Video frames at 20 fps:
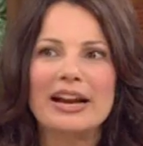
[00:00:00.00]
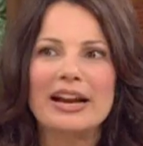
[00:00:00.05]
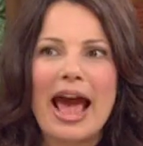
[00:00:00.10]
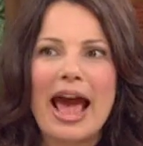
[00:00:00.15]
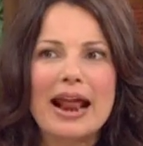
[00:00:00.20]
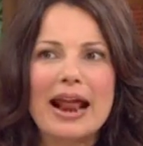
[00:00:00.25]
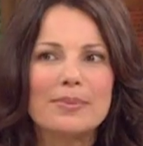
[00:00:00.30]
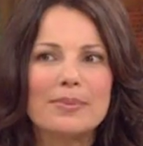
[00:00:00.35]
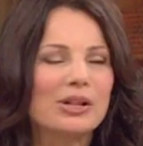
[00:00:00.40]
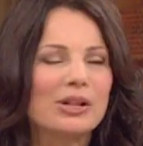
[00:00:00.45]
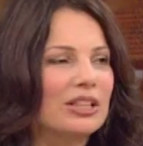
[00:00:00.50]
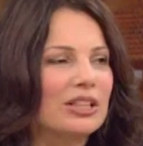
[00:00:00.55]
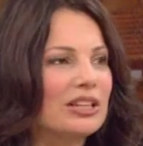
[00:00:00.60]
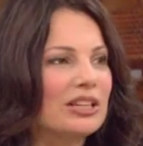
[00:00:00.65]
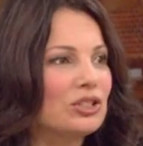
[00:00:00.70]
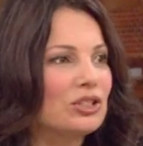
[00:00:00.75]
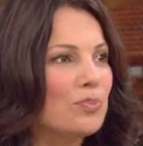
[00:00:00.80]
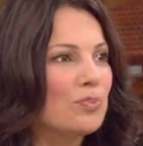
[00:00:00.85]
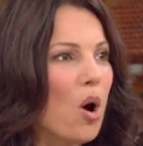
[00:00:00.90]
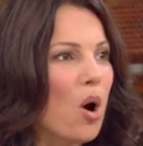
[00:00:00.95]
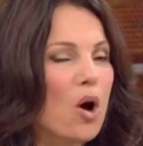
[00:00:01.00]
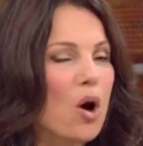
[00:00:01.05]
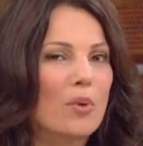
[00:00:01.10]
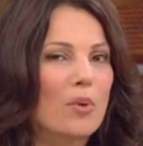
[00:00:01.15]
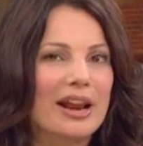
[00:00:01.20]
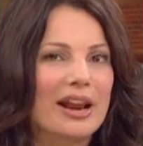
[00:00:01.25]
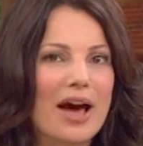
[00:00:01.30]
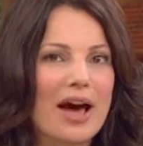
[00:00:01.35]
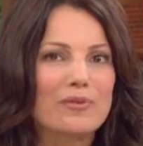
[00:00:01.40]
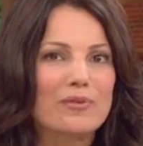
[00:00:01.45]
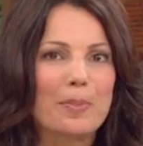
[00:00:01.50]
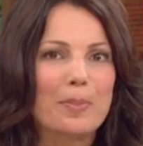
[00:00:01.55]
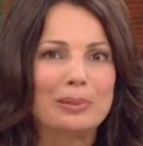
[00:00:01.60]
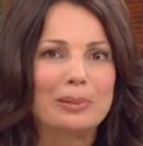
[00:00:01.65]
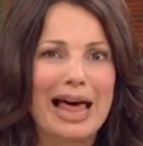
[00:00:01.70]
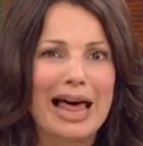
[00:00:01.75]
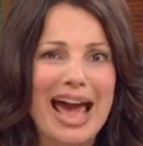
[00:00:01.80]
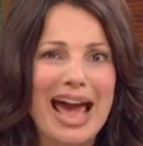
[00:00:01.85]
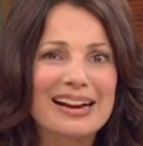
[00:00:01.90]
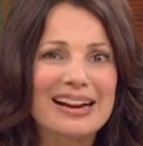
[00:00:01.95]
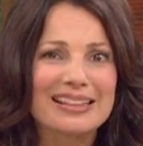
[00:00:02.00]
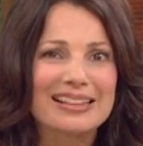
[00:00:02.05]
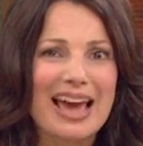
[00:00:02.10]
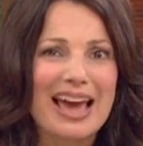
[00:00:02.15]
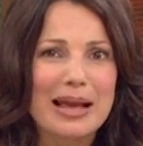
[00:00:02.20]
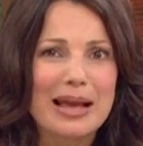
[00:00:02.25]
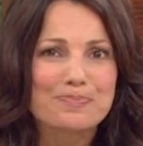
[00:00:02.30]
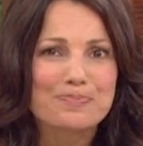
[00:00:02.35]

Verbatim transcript: an animal this small would have a bladder that